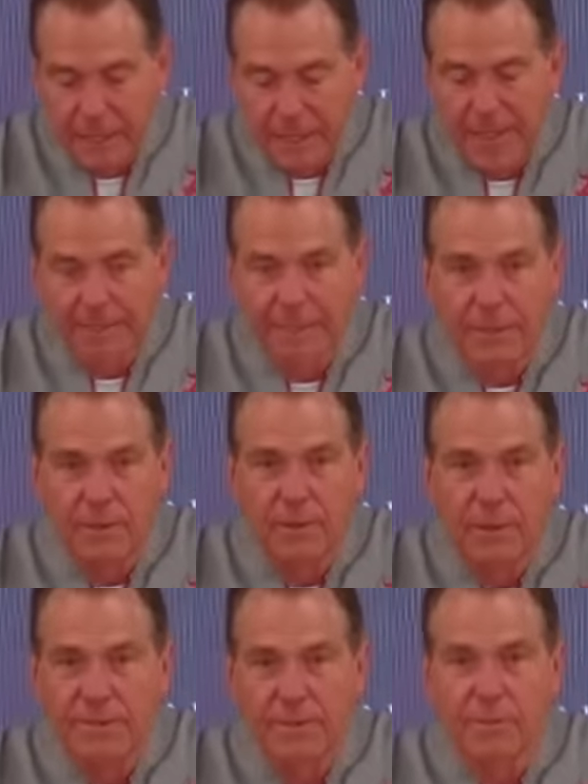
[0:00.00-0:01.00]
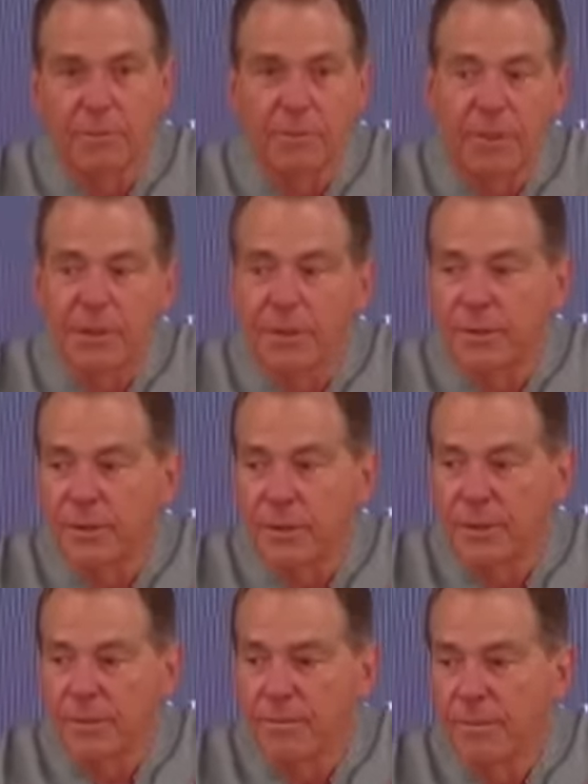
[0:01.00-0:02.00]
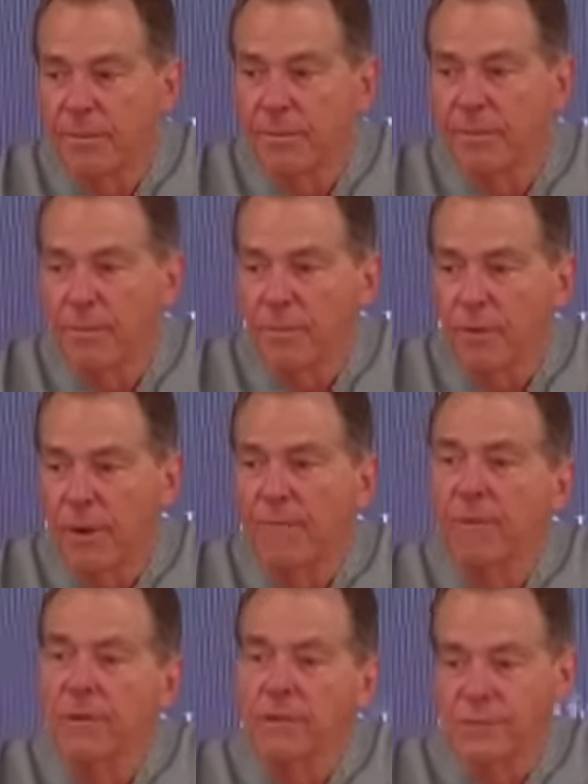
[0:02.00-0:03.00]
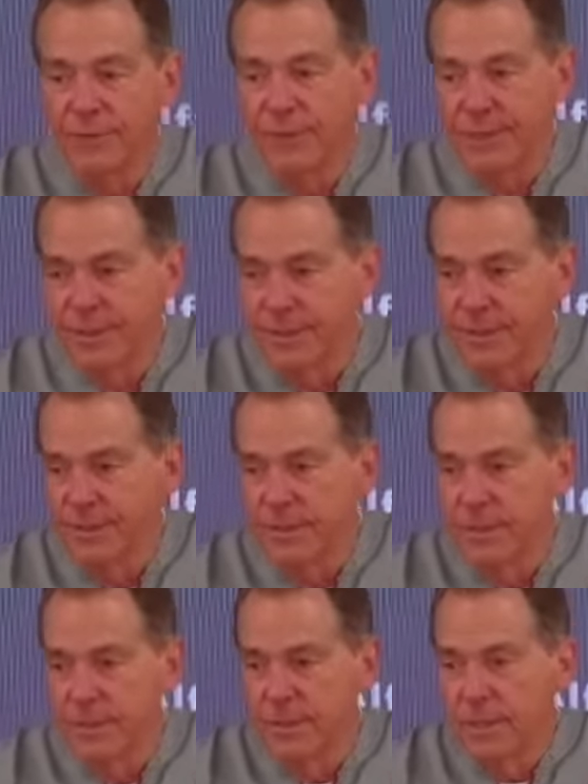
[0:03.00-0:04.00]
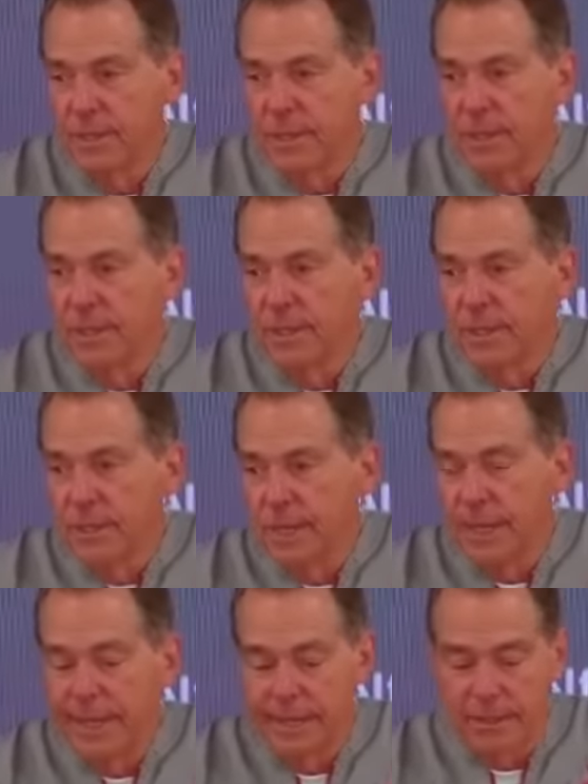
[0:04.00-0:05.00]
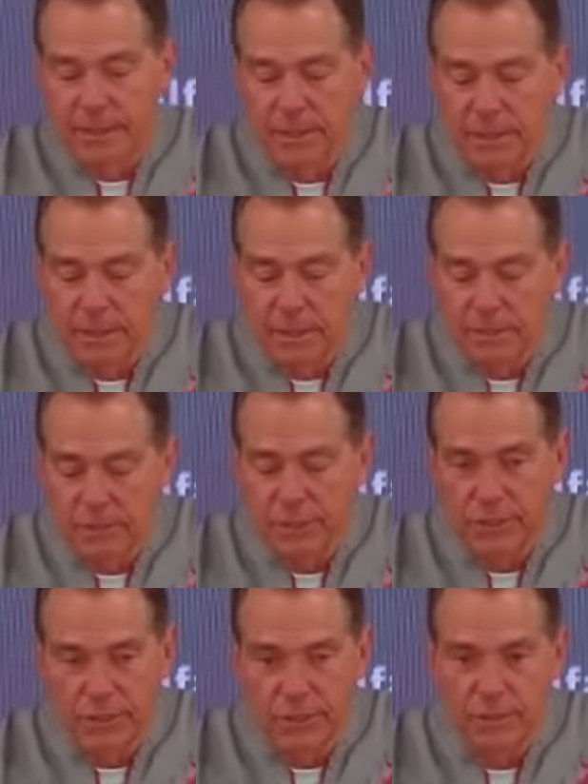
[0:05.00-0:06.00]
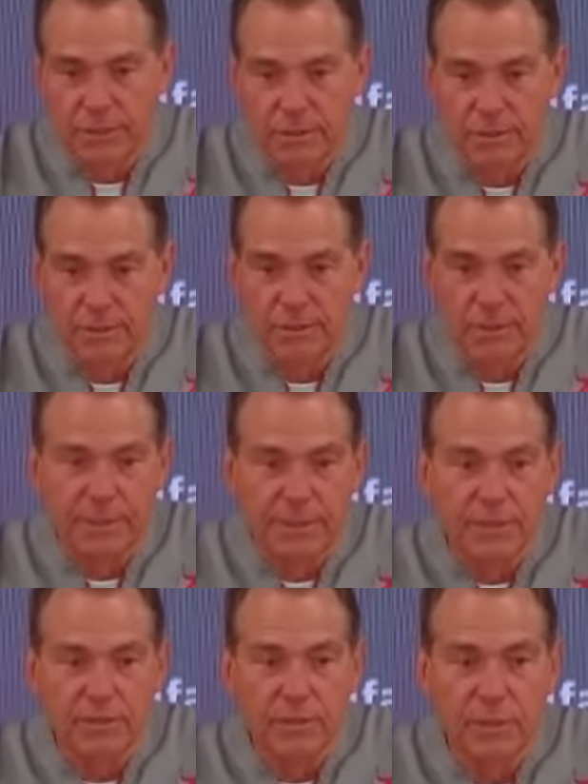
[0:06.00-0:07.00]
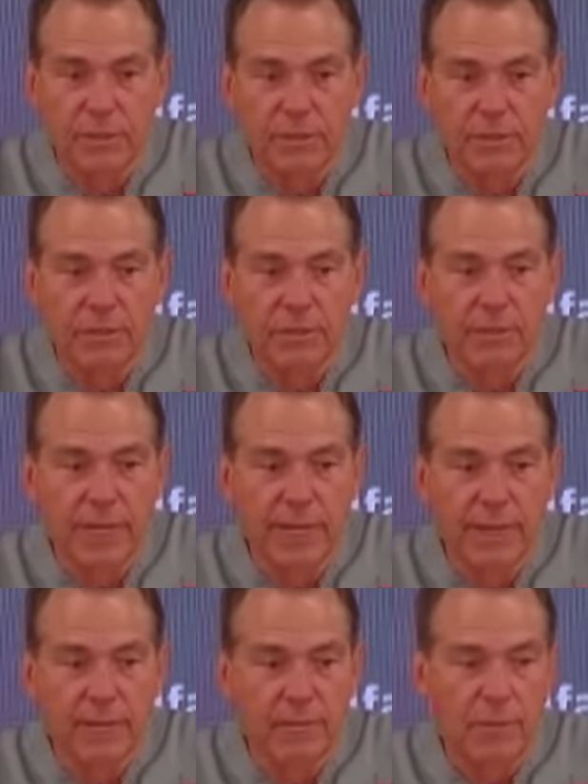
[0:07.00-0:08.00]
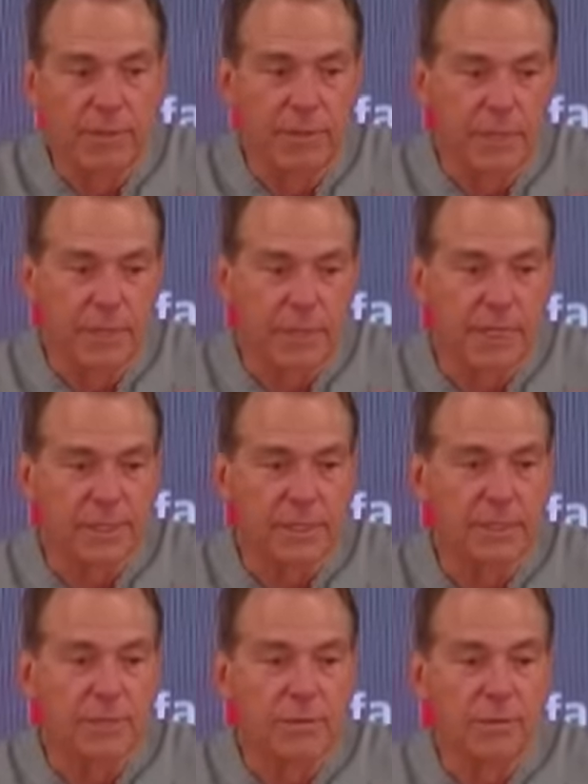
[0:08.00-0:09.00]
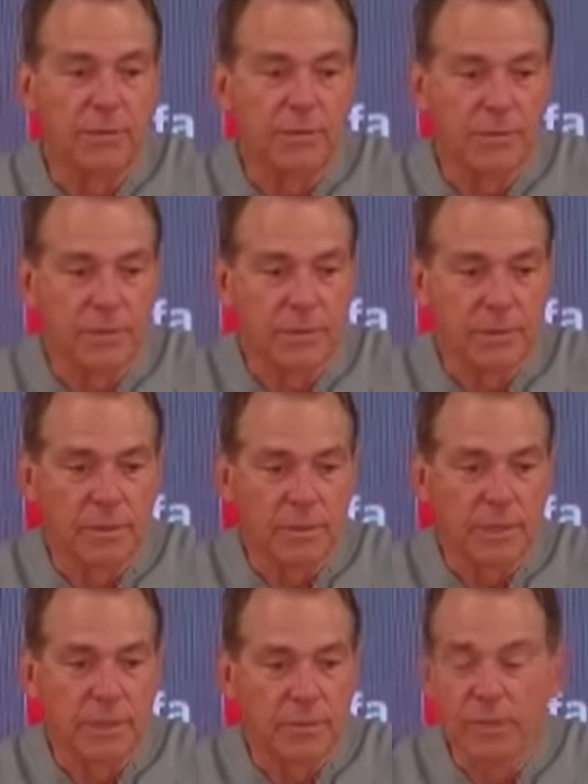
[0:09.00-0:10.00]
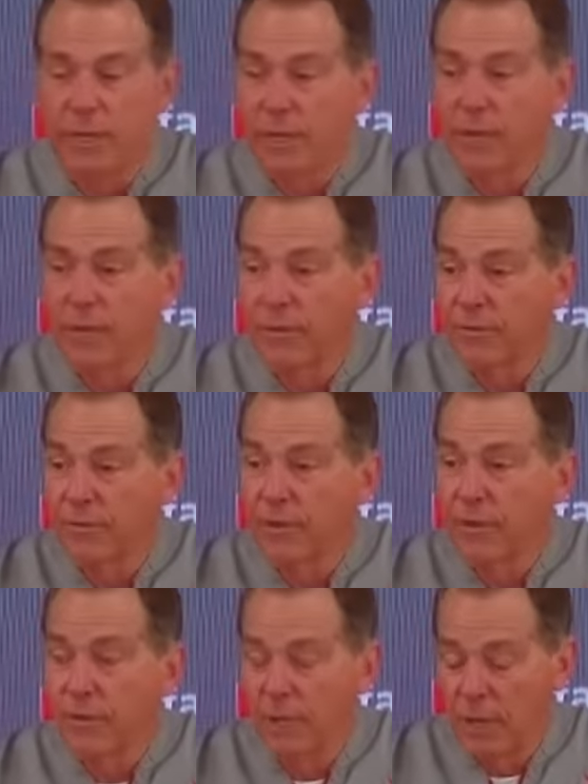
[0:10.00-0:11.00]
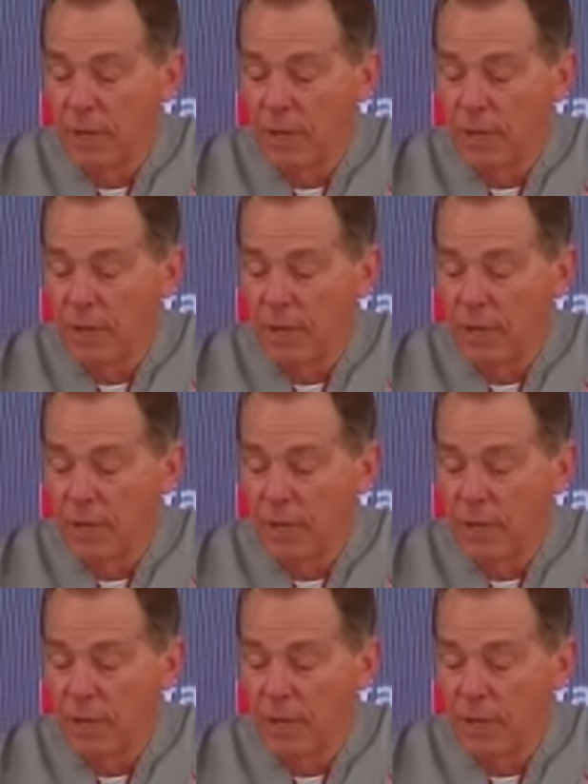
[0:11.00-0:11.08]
I think you have to prepare your team for every distraction. I actually think we should, the best way to do that would be text it to them so they can read it on their phone.